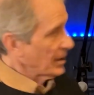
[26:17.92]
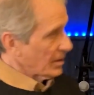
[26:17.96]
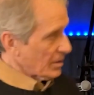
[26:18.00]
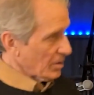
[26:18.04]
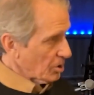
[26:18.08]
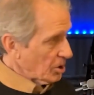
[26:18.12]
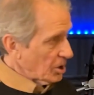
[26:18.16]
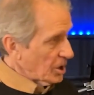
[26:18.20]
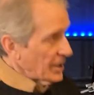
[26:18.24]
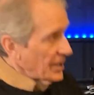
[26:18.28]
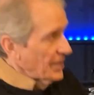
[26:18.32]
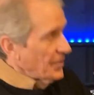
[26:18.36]

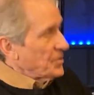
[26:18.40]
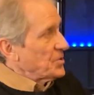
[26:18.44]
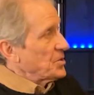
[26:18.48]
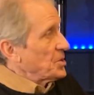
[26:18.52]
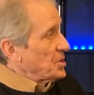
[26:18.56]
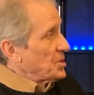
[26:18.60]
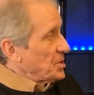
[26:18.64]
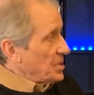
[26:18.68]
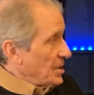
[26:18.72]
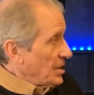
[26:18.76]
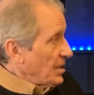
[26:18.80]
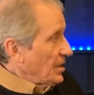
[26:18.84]
it
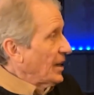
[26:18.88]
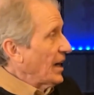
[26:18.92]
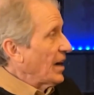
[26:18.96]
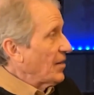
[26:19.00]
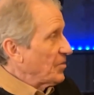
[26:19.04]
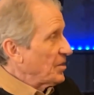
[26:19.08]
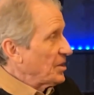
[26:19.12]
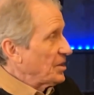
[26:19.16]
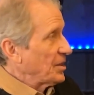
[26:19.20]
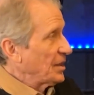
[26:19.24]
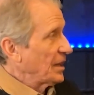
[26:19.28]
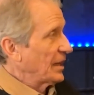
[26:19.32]
lifts
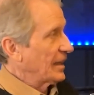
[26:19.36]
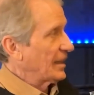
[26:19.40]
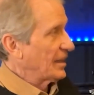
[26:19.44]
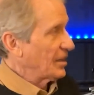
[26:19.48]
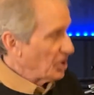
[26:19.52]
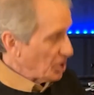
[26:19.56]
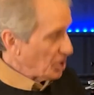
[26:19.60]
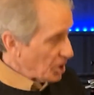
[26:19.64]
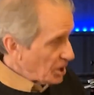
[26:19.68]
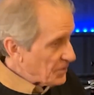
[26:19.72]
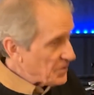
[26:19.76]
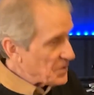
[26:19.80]

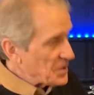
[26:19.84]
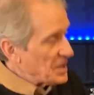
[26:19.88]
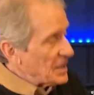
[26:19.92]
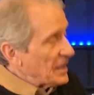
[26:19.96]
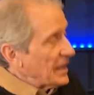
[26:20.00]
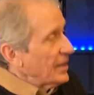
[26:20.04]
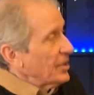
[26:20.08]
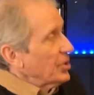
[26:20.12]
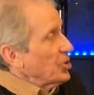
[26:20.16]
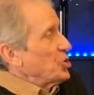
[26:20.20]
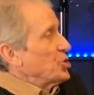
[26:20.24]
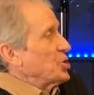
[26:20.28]
everything. It
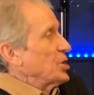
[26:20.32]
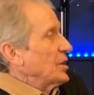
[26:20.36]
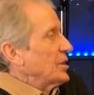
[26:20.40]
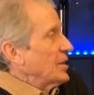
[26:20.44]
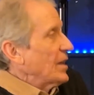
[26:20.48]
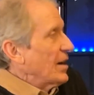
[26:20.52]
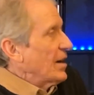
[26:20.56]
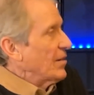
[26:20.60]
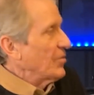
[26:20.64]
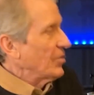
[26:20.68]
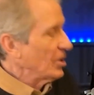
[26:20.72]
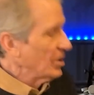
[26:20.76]
lifts the
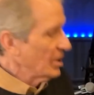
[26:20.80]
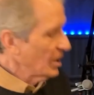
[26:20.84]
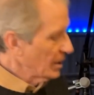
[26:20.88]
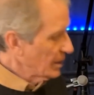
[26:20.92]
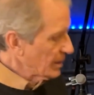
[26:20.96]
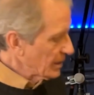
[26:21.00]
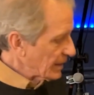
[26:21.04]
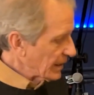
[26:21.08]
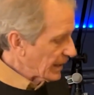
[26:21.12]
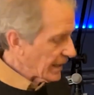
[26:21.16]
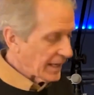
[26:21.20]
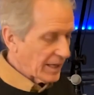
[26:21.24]
energy
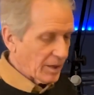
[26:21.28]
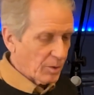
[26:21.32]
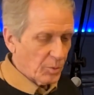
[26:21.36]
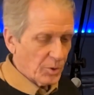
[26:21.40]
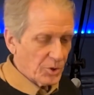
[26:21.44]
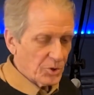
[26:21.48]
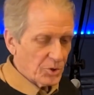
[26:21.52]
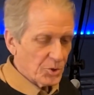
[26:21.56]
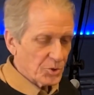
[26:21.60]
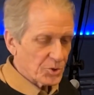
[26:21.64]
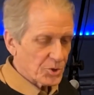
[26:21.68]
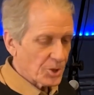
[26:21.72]
level.
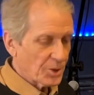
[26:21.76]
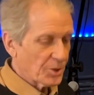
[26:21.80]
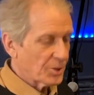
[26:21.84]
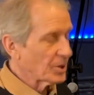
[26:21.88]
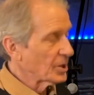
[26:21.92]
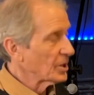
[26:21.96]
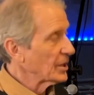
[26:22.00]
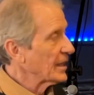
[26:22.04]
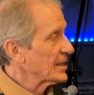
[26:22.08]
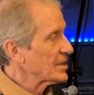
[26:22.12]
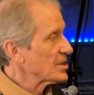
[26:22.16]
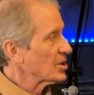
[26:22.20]
And then when you
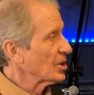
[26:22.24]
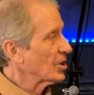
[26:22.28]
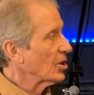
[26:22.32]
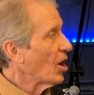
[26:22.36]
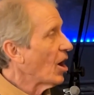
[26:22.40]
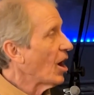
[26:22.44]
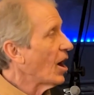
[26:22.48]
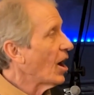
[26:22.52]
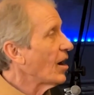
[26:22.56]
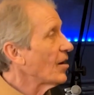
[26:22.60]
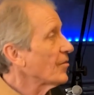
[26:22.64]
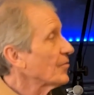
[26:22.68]
turn the
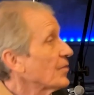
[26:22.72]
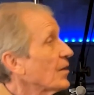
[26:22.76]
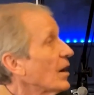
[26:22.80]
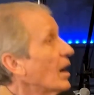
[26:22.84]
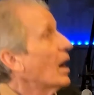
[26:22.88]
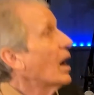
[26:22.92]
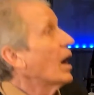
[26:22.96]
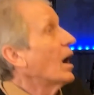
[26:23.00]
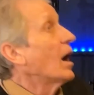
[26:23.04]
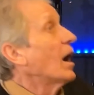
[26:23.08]
Leslie off,